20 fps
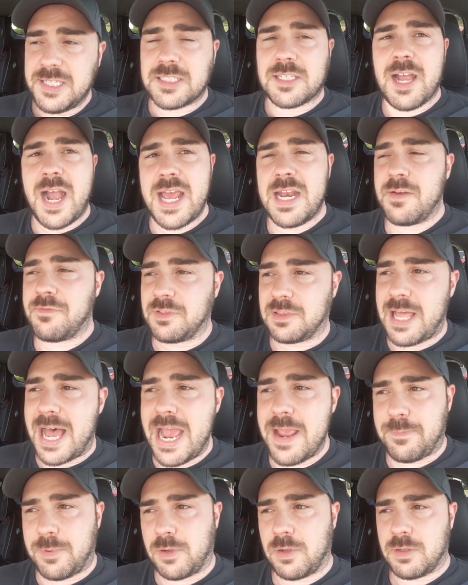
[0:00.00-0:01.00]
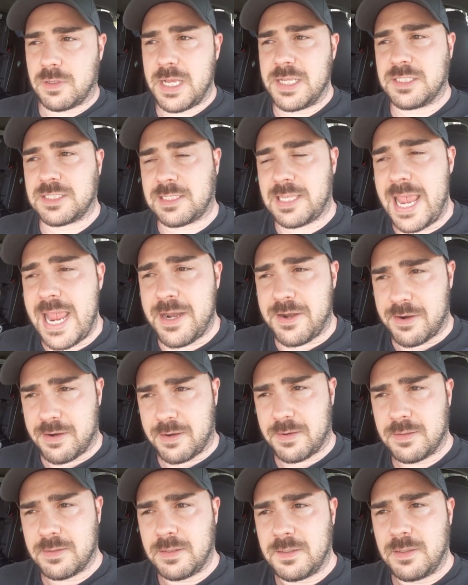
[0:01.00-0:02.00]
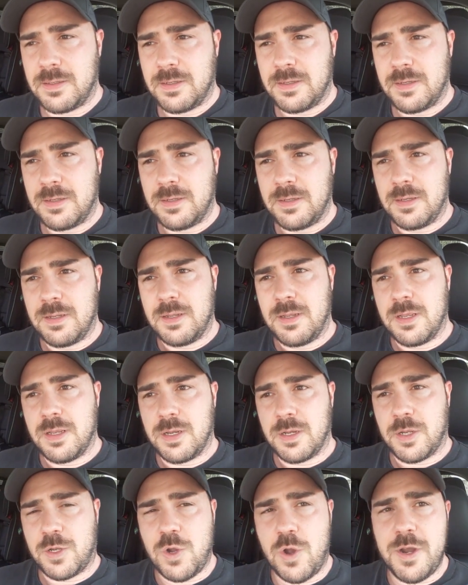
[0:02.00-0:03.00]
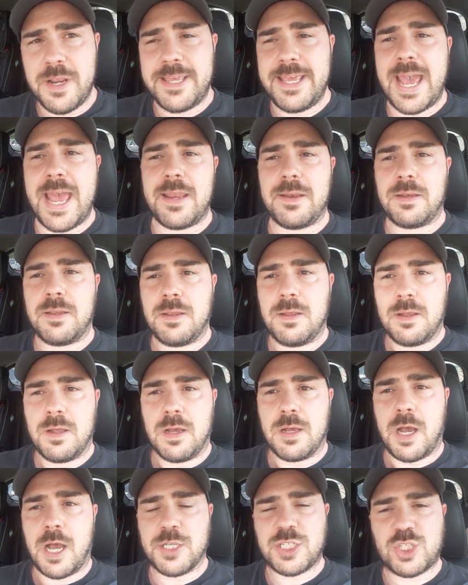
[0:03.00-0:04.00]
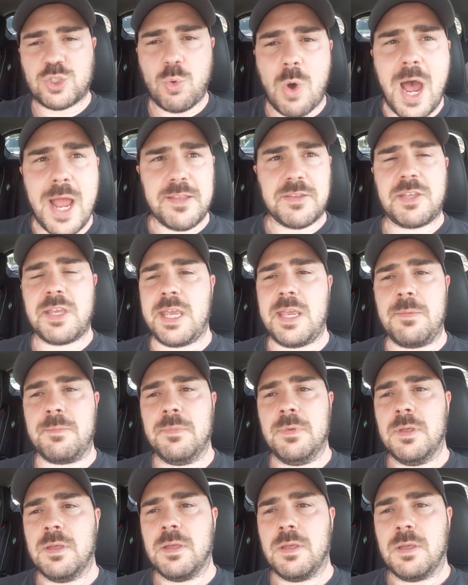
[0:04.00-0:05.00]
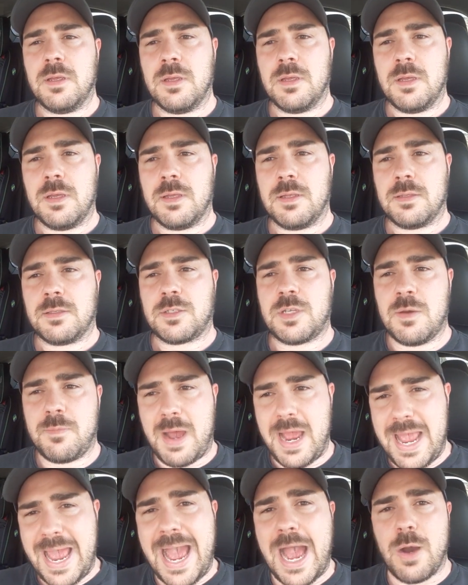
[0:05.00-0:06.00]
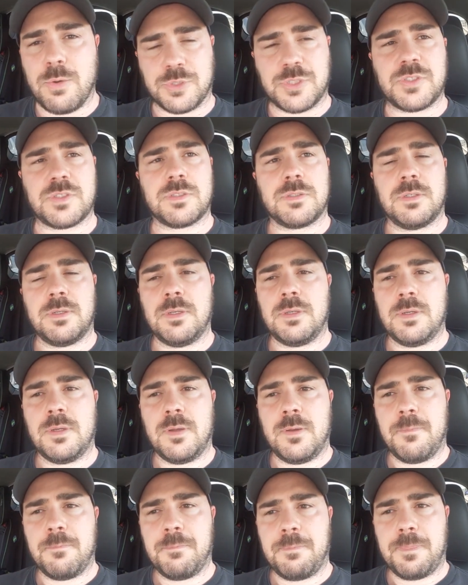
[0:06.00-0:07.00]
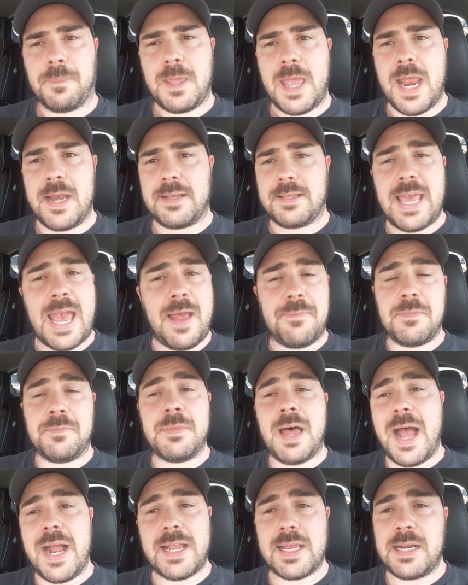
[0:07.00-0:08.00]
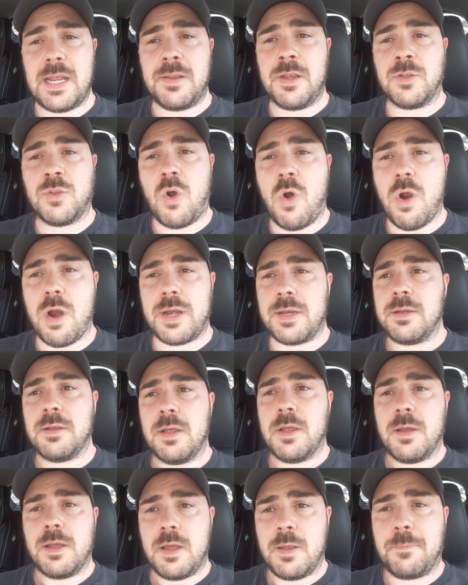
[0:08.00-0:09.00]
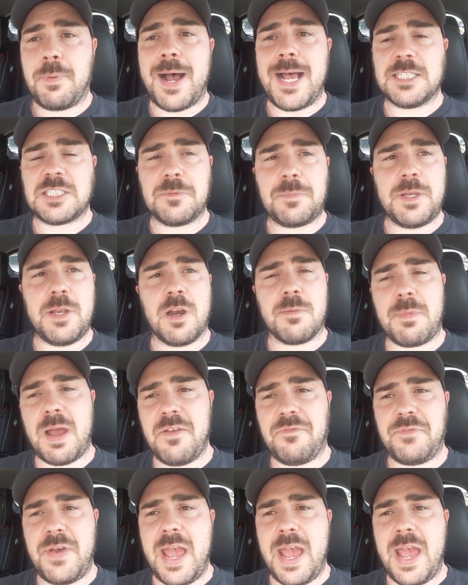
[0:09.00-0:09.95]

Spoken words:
This kind of libel and slander could get a SWAT team to my house and kept knocking on the door and possibly hurt my